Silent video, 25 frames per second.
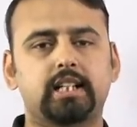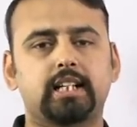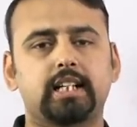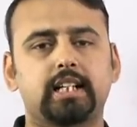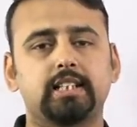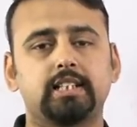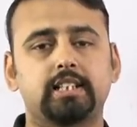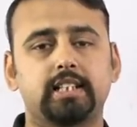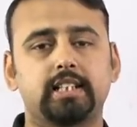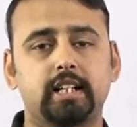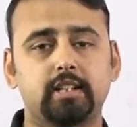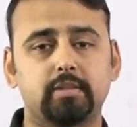
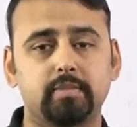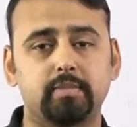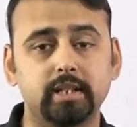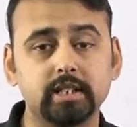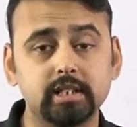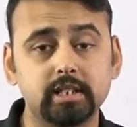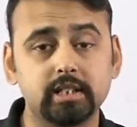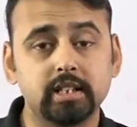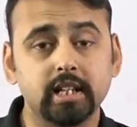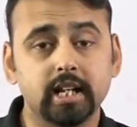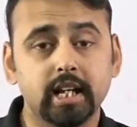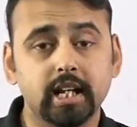
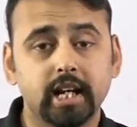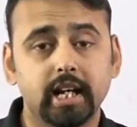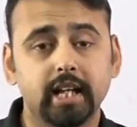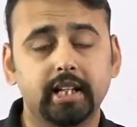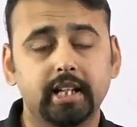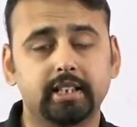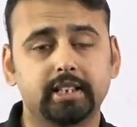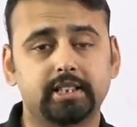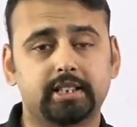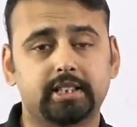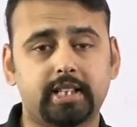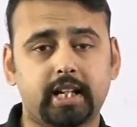congealments
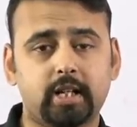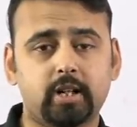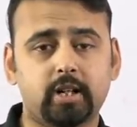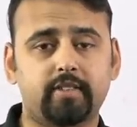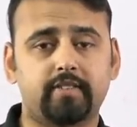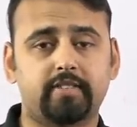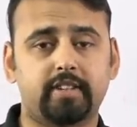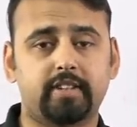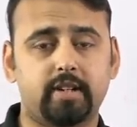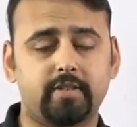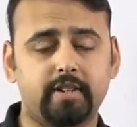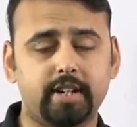in the state
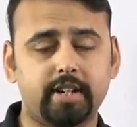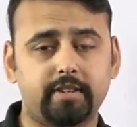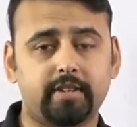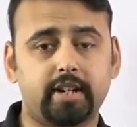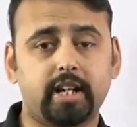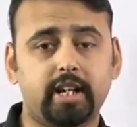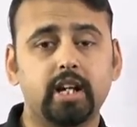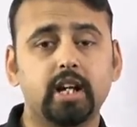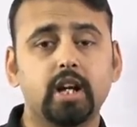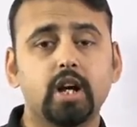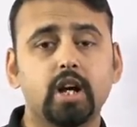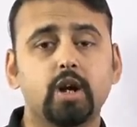of
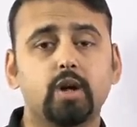reverie